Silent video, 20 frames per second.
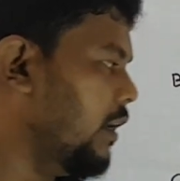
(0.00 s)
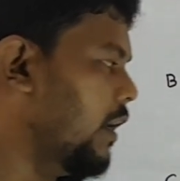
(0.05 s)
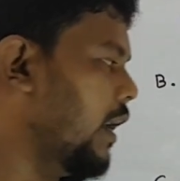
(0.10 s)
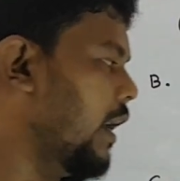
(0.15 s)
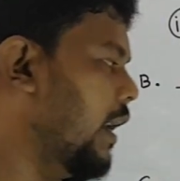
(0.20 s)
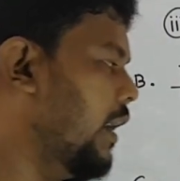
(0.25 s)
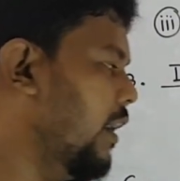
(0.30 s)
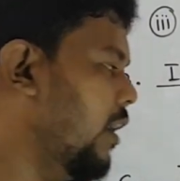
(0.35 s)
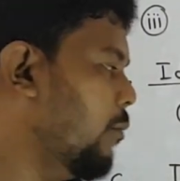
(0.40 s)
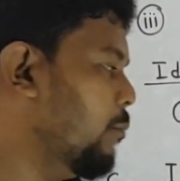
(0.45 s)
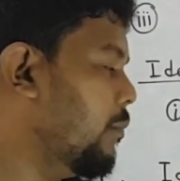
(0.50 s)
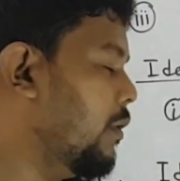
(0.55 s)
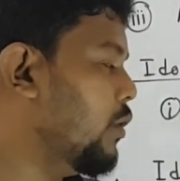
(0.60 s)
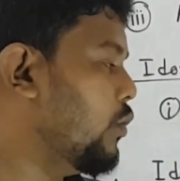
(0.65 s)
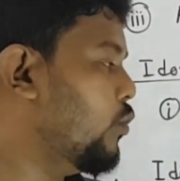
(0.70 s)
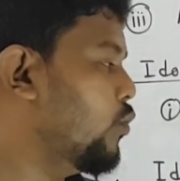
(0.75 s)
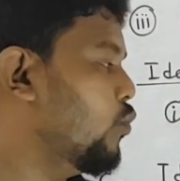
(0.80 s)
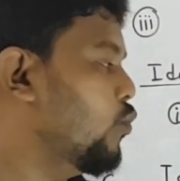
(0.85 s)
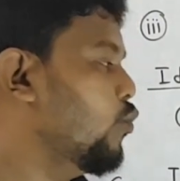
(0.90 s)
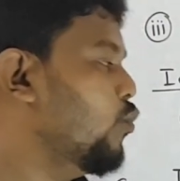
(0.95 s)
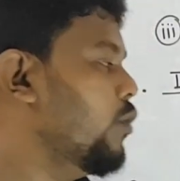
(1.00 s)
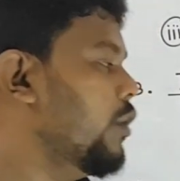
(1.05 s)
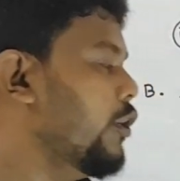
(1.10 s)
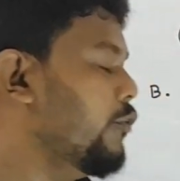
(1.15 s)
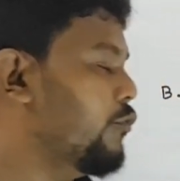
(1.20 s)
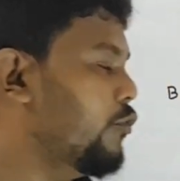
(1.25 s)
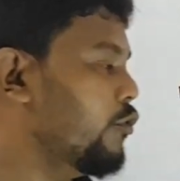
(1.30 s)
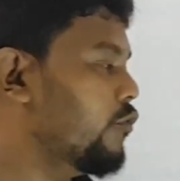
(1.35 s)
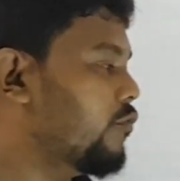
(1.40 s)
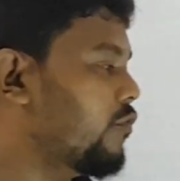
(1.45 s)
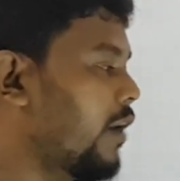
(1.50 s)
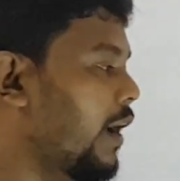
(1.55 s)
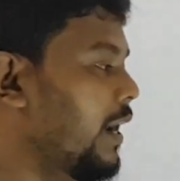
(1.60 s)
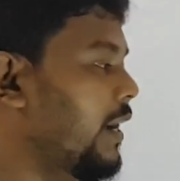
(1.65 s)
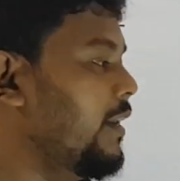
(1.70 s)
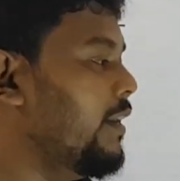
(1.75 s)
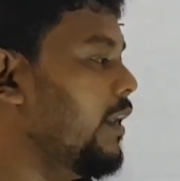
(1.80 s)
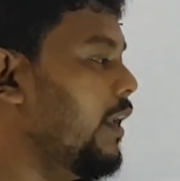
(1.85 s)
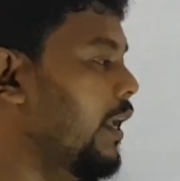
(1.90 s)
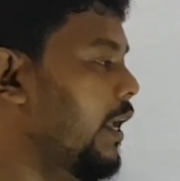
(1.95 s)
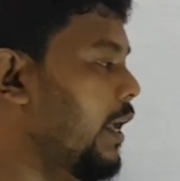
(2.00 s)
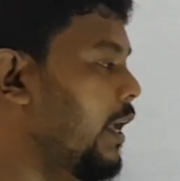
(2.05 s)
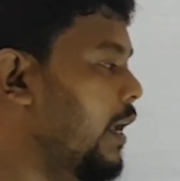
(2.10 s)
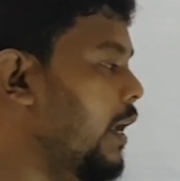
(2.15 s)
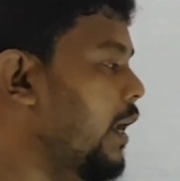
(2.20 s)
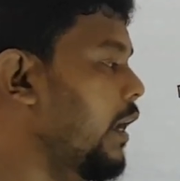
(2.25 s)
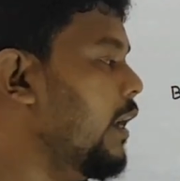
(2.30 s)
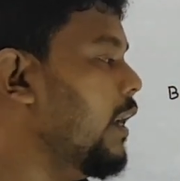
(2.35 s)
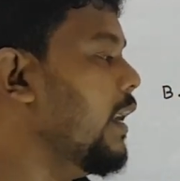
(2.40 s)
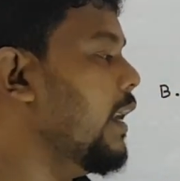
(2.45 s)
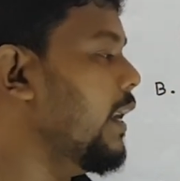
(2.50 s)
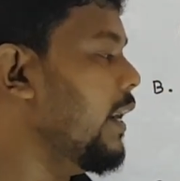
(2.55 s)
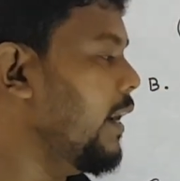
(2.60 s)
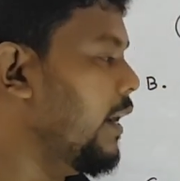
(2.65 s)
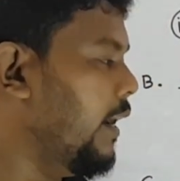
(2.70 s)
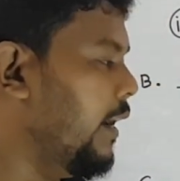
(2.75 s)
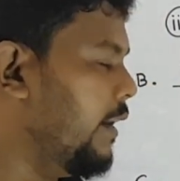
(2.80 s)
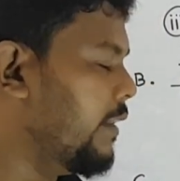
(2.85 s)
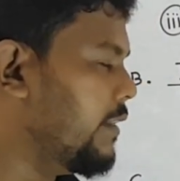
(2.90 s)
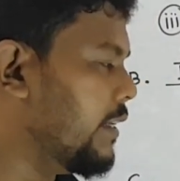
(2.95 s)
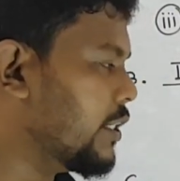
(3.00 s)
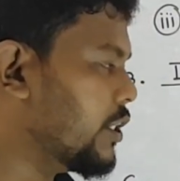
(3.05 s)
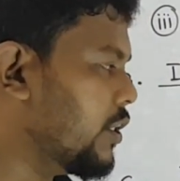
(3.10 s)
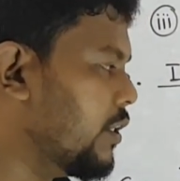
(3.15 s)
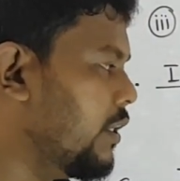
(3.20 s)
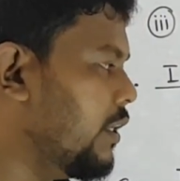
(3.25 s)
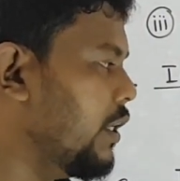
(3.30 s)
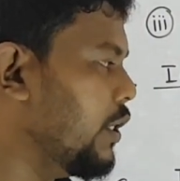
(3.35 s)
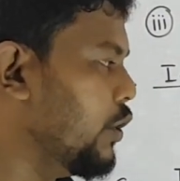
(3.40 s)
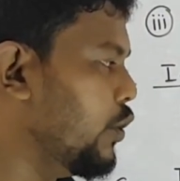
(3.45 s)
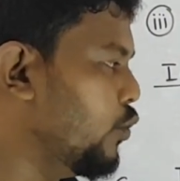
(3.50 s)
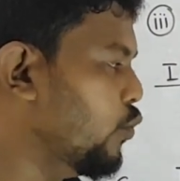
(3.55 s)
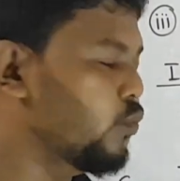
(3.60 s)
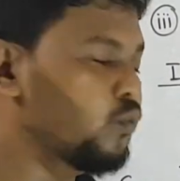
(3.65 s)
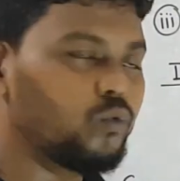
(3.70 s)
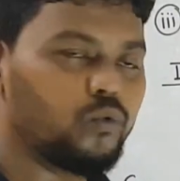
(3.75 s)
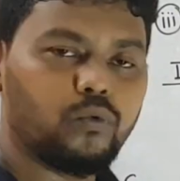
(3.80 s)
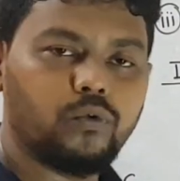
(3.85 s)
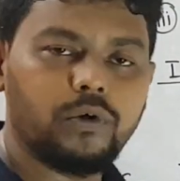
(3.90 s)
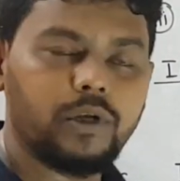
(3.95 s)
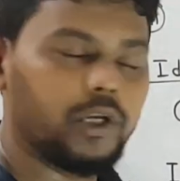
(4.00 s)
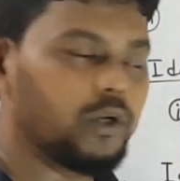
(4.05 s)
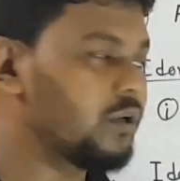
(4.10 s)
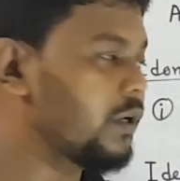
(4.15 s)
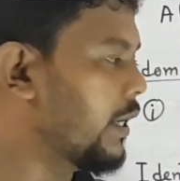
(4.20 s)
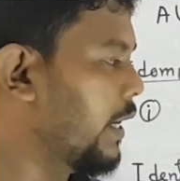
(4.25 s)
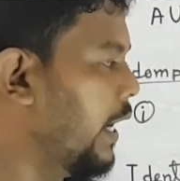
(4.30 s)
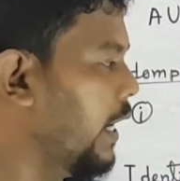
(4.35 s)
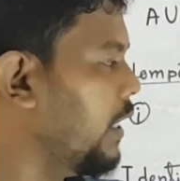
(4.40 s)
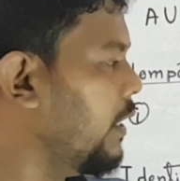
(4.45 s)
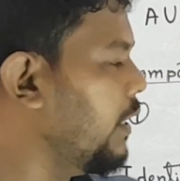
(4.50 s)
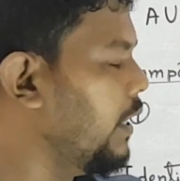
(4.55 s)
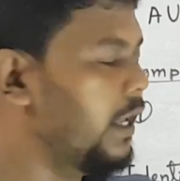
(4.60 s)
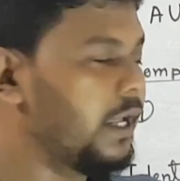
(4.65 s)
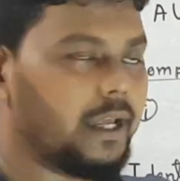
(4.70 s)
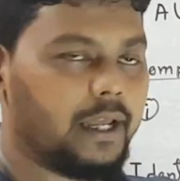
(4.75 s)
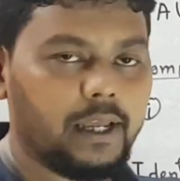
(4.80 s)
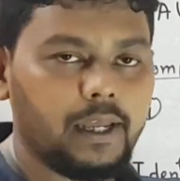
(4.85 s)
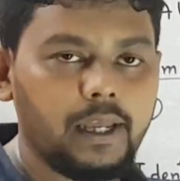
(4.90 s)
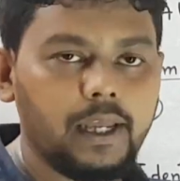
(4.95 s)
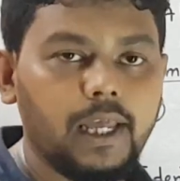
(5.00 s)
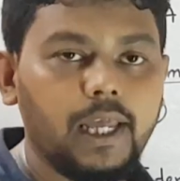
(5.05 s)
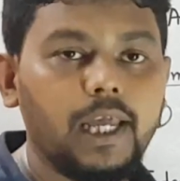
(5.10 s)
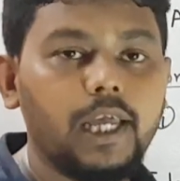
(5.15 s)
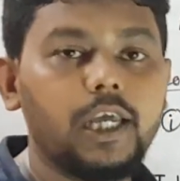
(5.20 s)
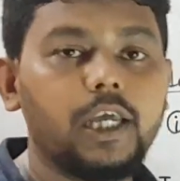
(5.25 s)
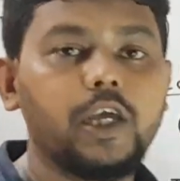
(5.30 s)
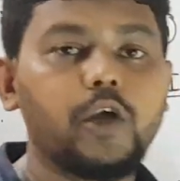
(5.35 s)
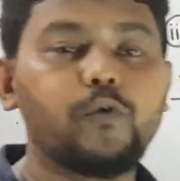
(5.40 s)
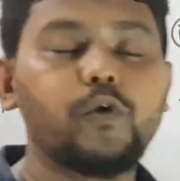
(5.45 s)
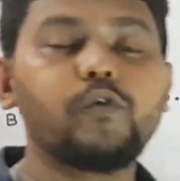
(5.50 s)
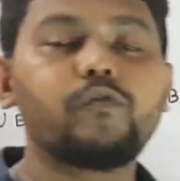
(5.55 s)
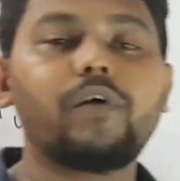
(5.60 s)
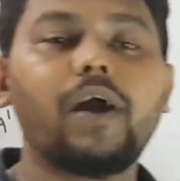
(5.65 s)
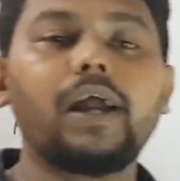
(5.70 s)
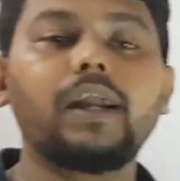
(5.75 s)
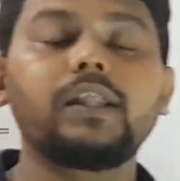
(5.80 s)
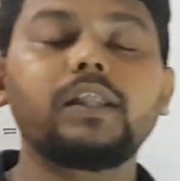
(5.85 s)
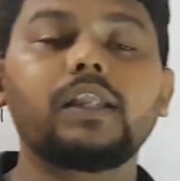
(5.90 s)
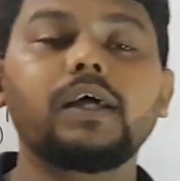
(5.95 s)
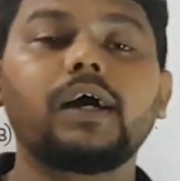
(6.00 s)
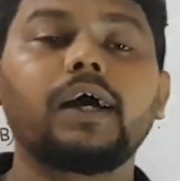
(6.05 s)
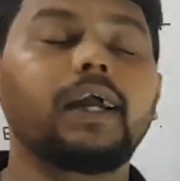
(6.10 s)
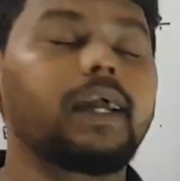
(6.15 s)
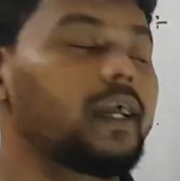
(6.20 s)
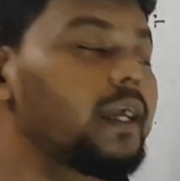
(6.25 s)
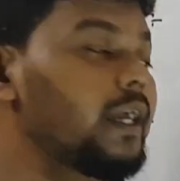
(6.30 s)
And number 2, if you find A intersection U, you will get A. If you find the